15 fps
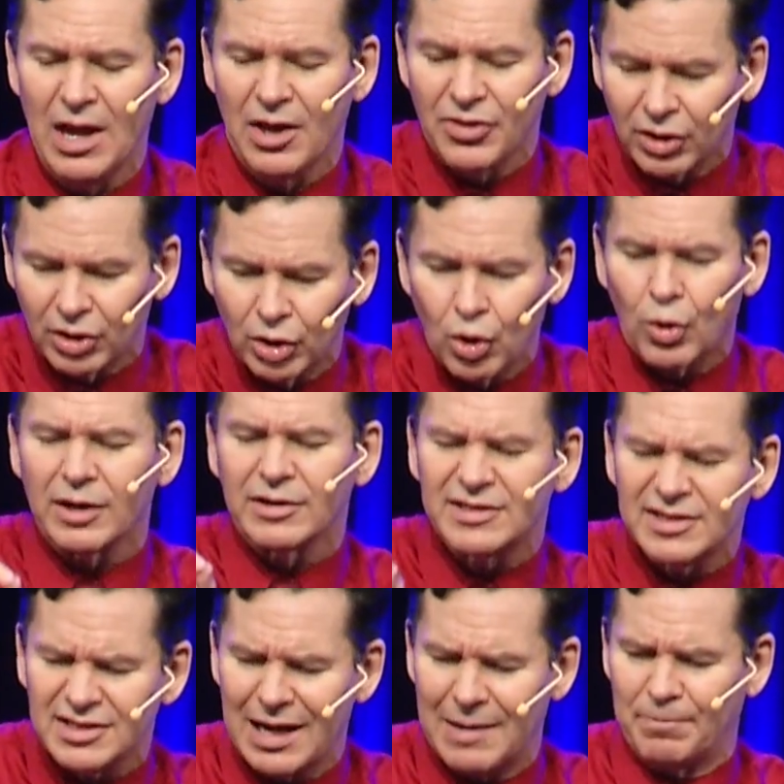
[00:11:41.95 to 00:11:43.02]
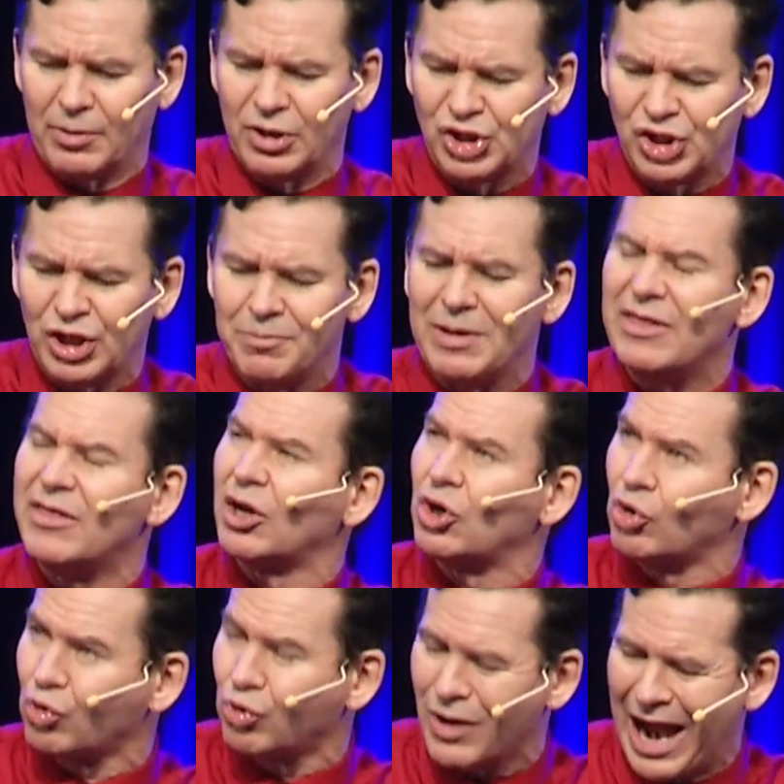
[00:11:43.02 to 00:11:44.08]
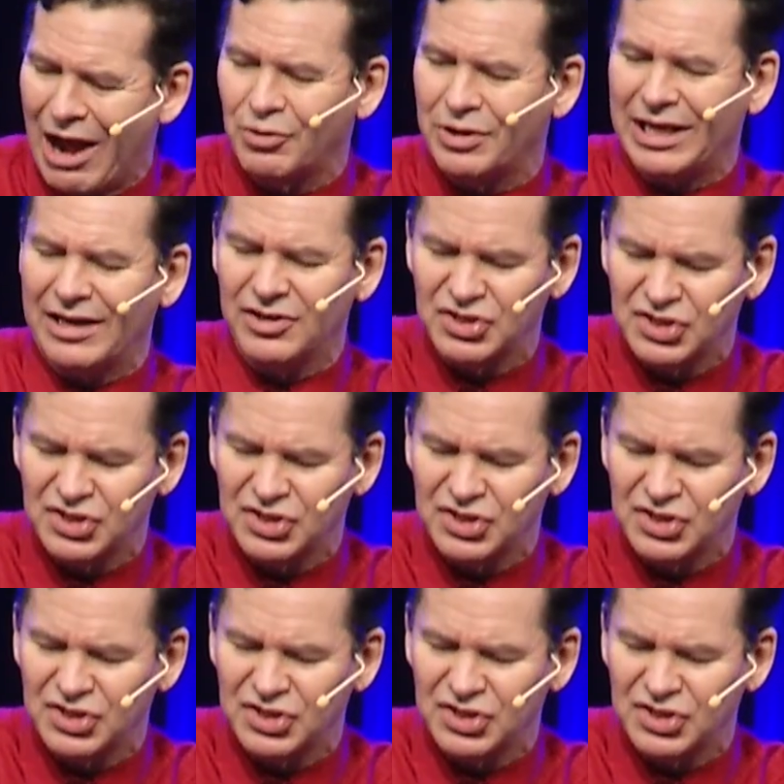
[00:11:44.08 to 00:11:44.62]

The Lord's Supper should be the crowning